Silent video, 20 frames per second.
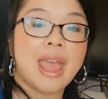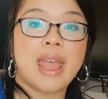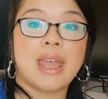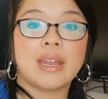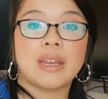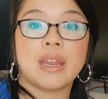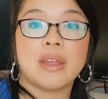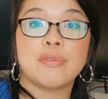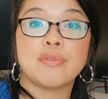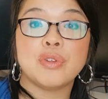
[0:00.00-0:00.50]

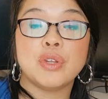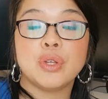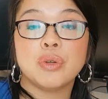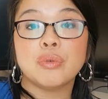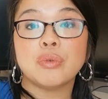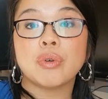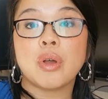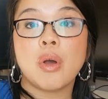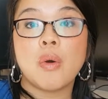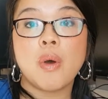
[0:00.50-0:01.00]
And if
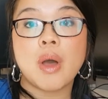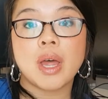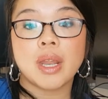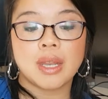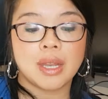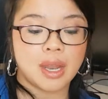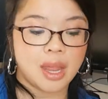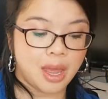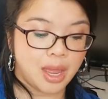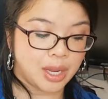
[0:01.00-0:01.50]
you go
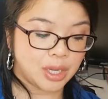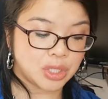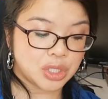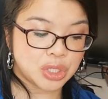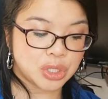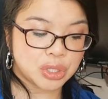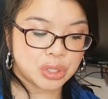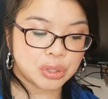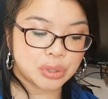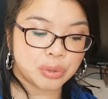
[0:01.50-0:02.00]
online
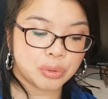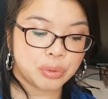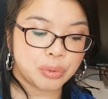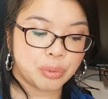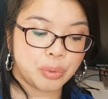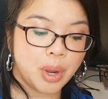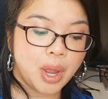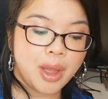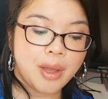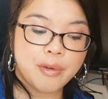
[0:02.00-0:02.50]

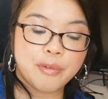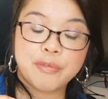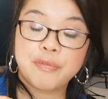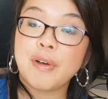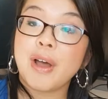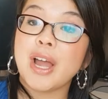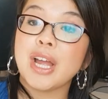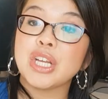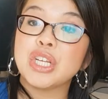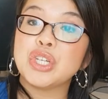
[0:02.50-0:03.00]
to
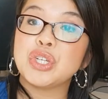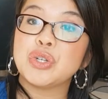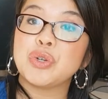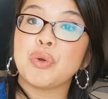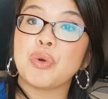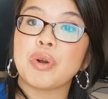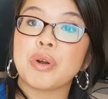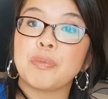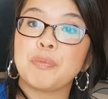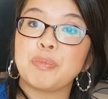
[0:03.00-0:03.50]

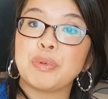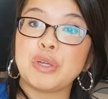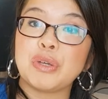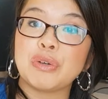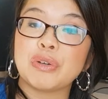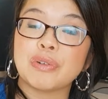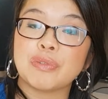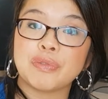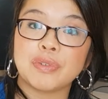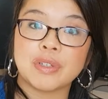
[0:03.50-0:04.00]

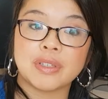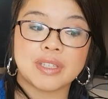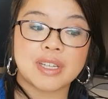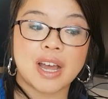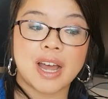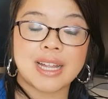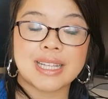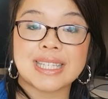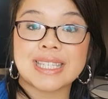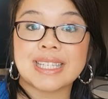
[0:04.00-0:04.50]

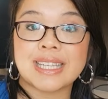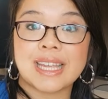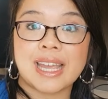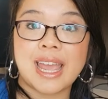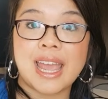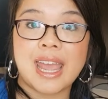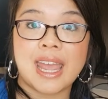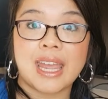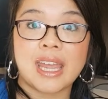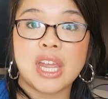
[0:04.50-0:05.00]

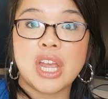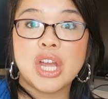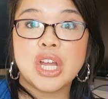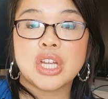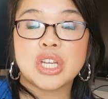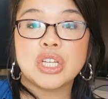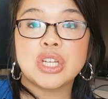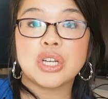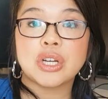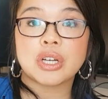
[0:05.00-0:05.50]
findyourbeautiful.ca,
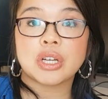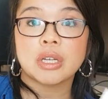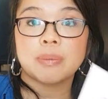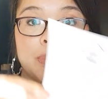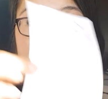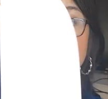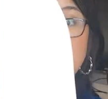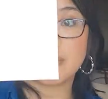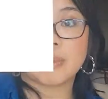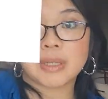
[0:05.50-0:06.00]
you're gonna
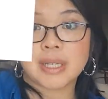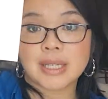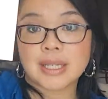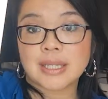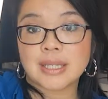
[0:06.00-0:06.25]
be able to